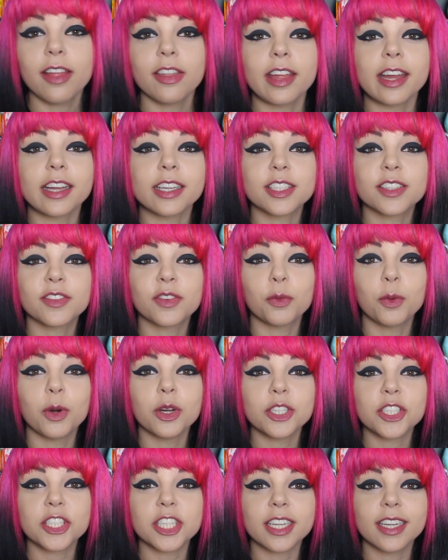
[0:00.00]
Thanks for
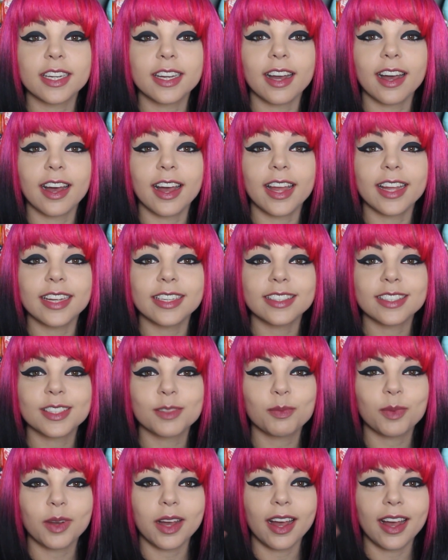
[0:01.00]
watching,
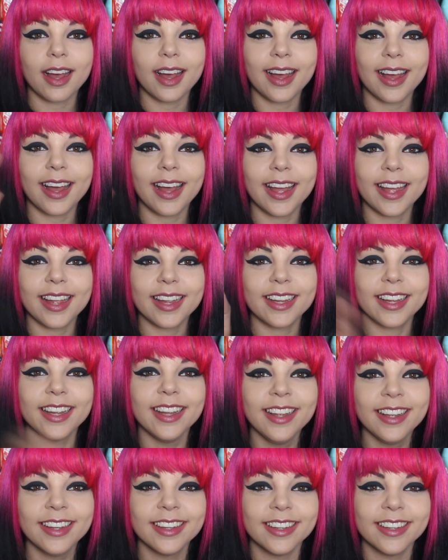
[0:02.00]
guys. Bye.